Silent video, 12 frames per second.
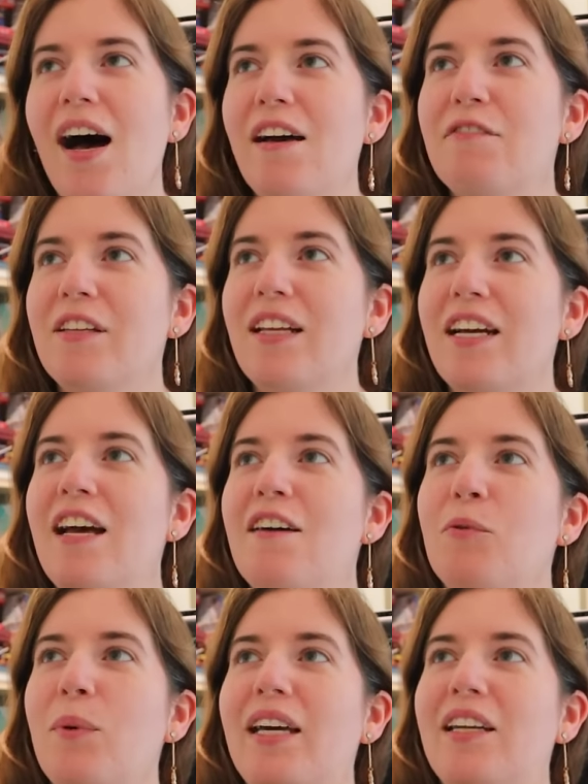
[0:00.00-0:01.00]
I feel like I have
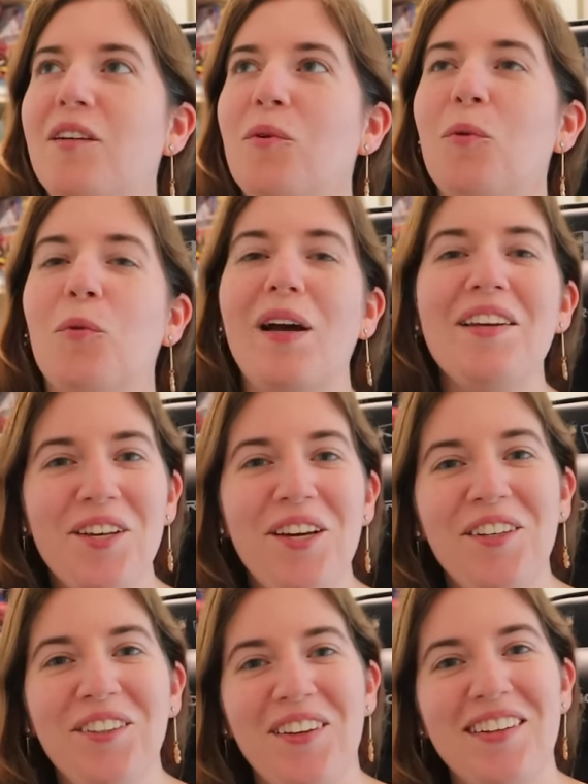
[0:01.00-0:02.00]
waited way
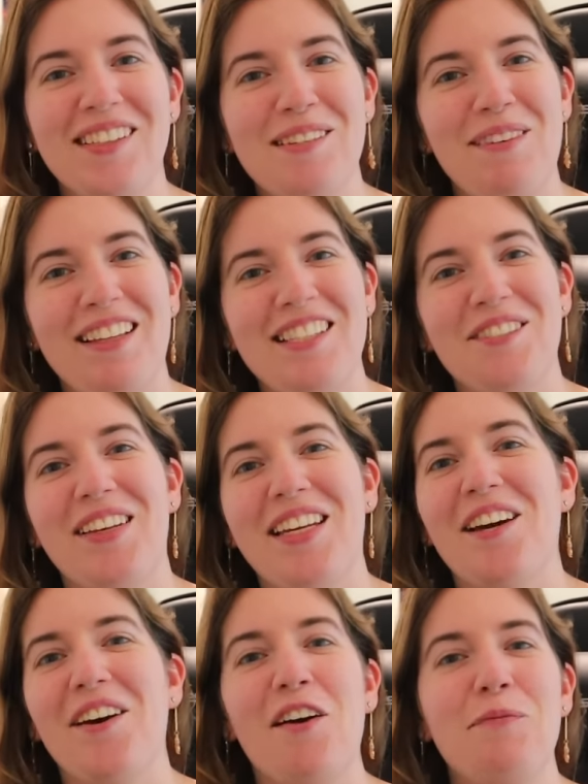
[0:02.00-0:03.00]
too long to make this
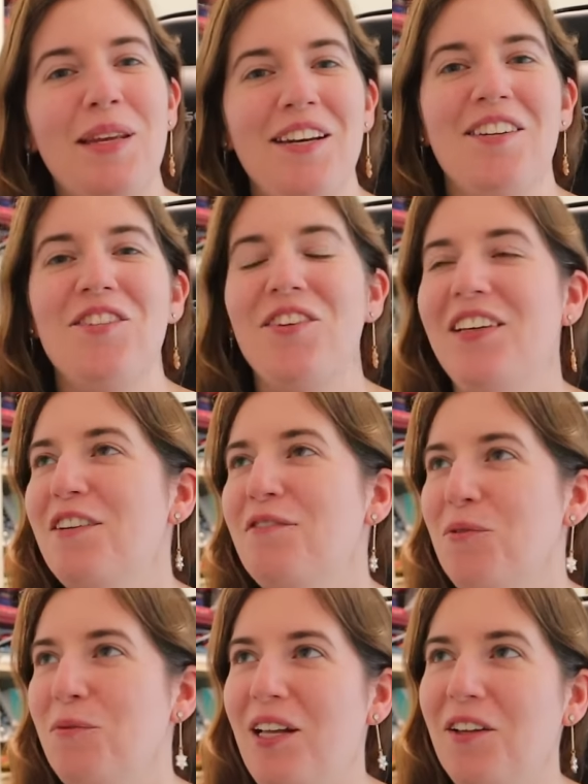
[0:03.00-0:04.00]
video. I've been in Australia
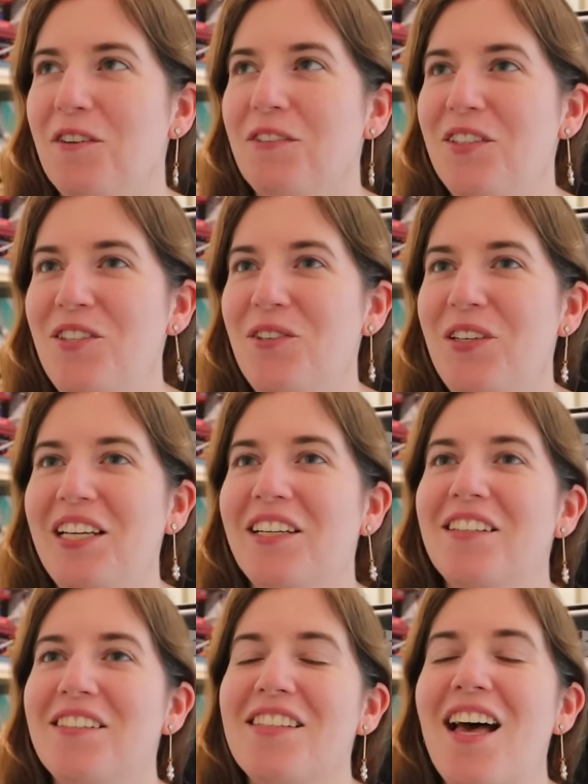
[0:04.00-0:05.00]
for well over two
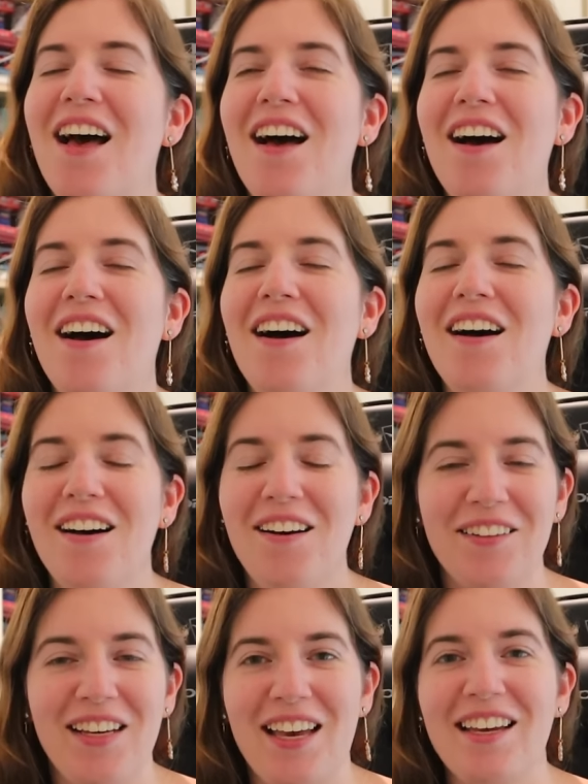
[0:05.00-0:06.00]
years.
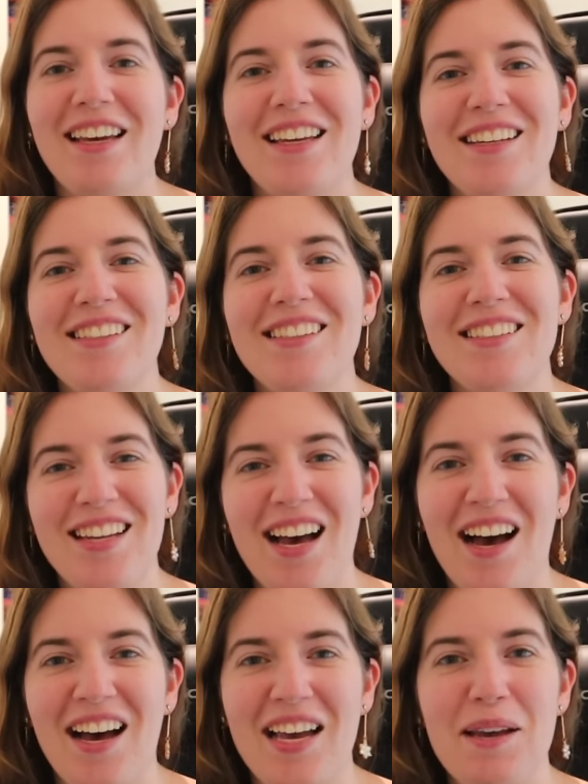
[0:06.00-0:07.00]
Okay, it is
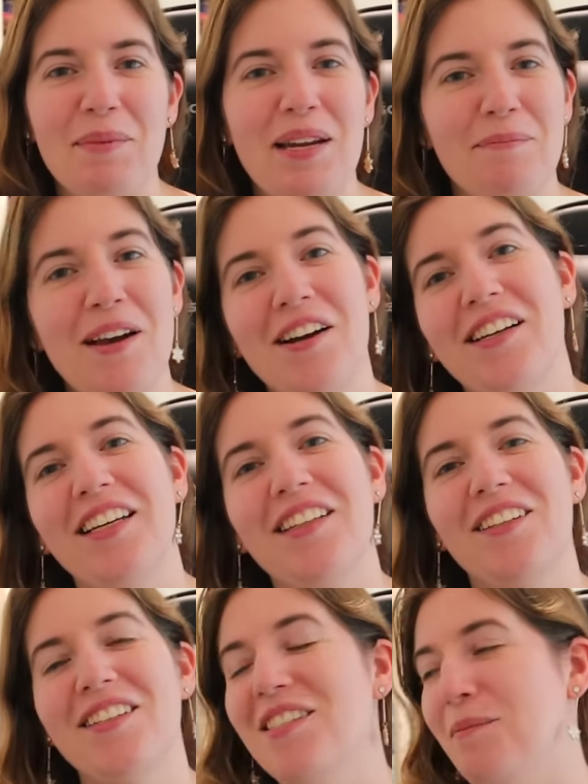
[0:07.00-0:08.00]
time an American
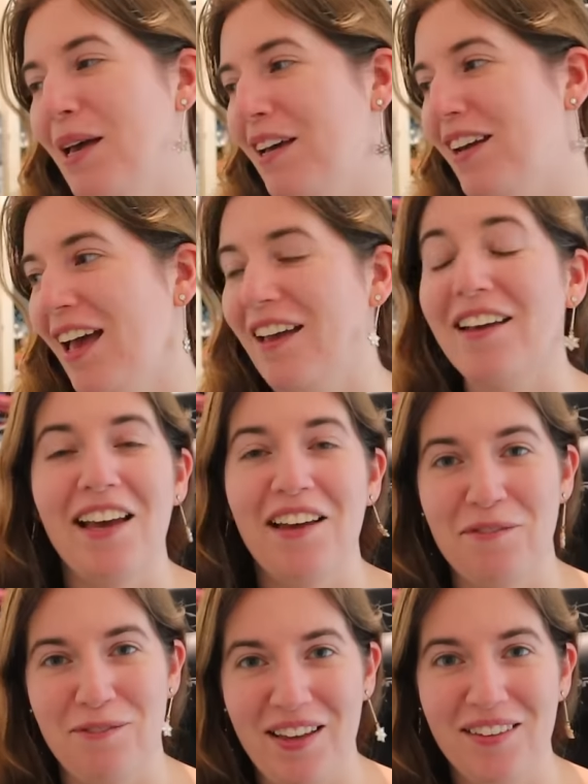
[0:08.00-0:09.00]
learns about A
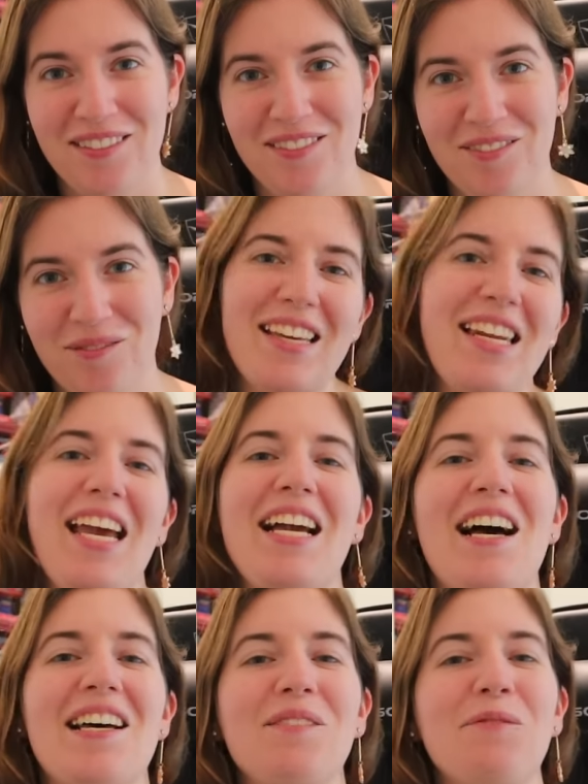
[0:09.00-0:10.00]
F L. G'day
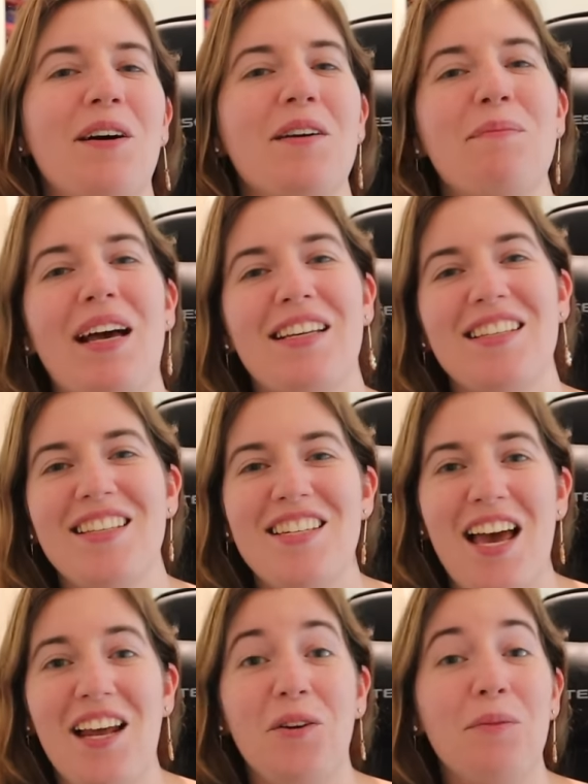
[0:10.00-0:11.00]
guys, welcome back to the
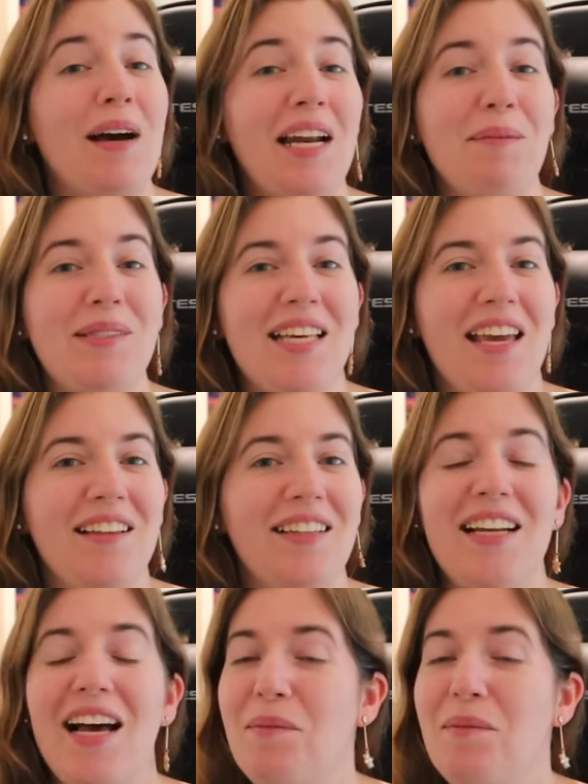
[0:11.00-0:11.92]
channel. My name's Caitlin.